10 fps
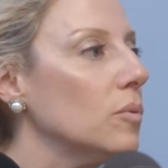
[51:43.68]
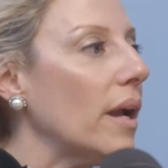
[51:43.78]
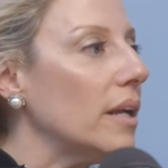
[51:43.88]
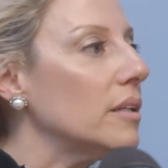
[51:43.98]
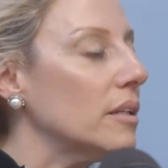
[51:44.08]

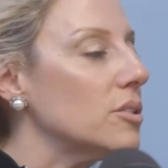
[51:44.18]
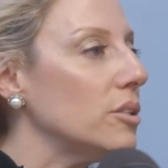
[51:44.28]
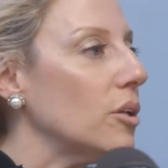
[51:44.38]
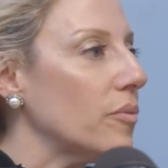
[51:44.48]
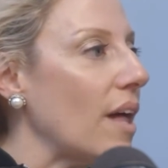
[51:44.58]
Right.
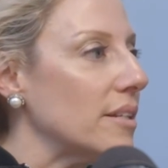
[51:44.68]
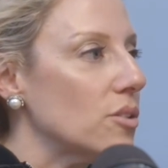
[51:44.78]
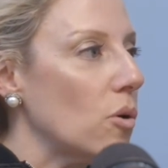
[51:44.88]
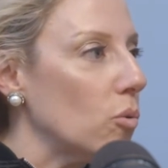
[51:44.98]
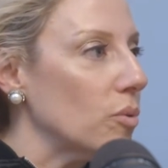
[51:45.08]

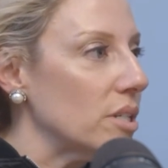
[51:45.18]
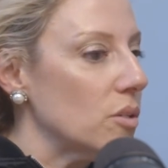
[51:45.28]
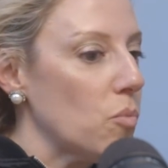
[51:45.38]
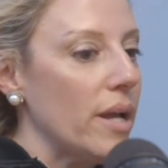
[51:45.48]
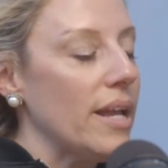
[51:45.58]
That's the whole
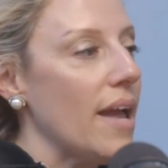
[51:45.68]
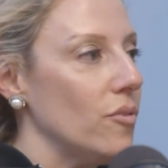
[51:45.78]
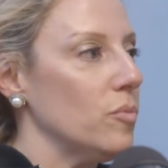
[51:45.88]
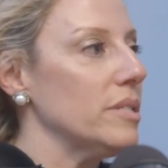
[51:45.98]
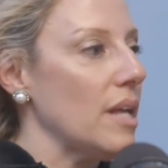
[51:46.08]
reason why
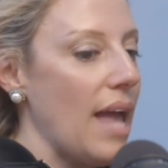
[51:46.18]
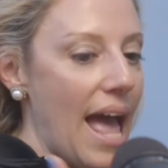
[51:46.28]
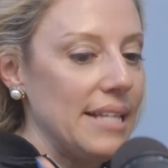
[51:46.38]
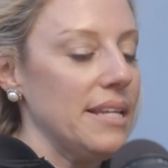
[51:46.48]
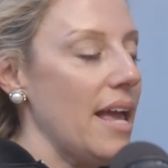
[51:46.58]
everyone
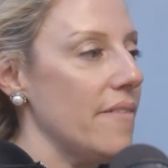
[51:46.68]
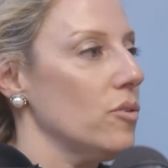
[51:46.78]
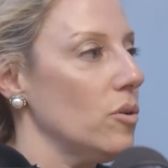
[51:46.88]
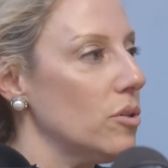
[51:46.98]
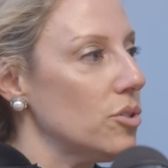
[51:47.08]
has to have
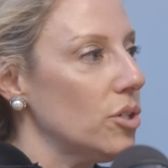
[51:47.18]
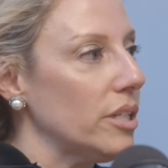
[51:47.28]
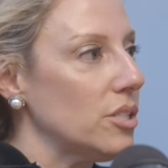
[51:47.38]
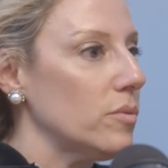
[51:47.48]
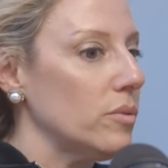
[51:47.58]
their own
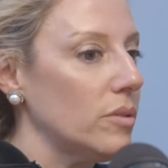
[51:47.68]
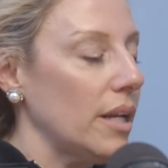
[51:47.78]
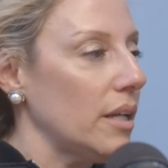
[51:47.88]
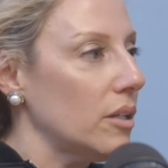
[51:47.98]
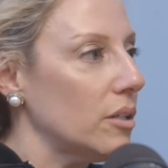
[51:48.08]
attorney. So you've
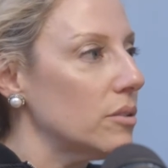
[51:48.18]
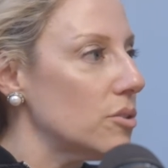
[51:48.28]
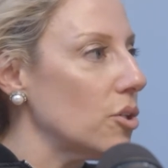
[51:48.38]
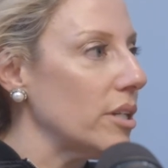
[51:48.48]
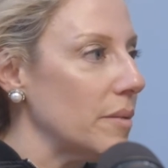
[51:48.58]
got to get a good
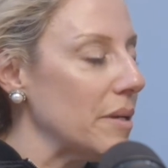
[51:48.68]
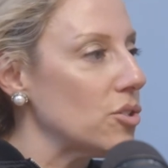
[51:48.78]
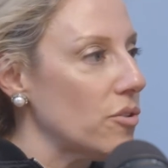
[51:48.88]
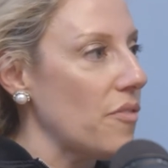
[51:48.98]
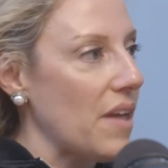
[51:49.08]
attorney to make
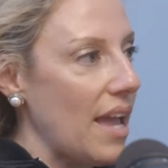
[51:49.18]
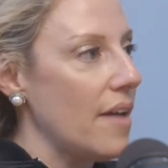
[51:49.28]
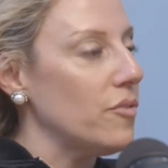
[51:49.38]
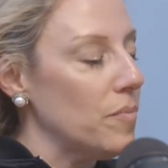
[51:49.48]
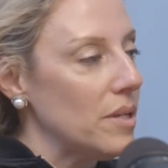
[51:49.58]
sure that they
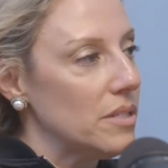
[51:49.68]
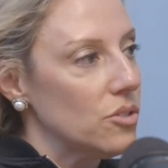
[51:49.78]
have your best